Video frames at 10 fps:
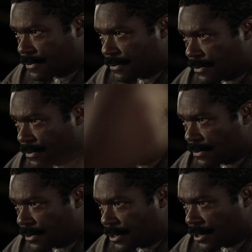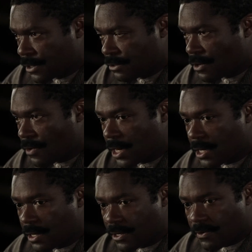but we live right here. You know
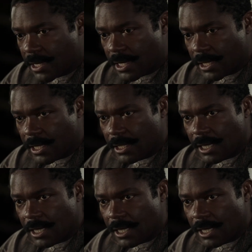I love you and them kids